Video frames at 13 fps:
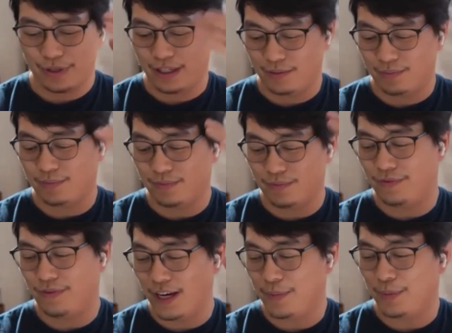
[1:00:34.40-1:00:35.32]
pretty
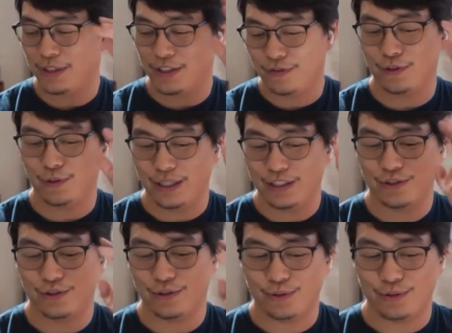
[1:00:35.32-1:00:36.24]
famous
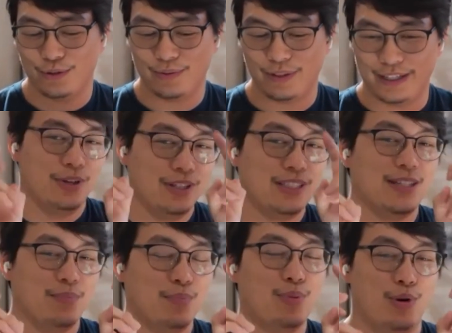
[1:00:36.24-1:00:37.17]
influential real
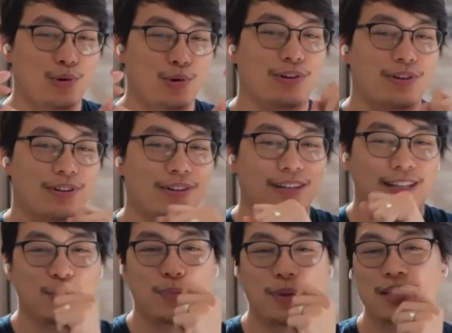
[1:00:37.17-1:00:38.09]
estate broker
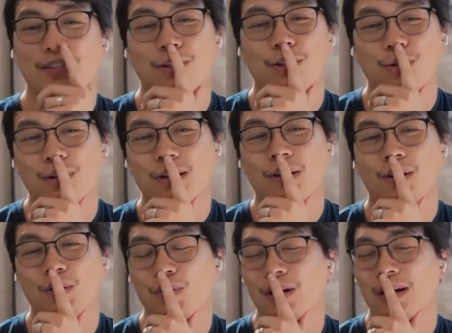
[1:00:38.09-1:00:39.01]
that's based in New York
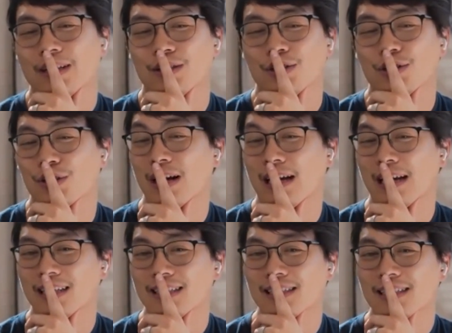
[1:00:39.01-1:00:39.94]
called Ryan
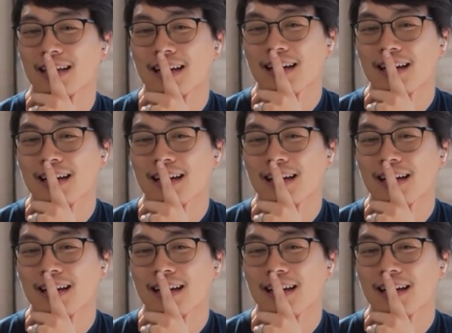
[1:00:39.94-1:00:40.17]
Serhant,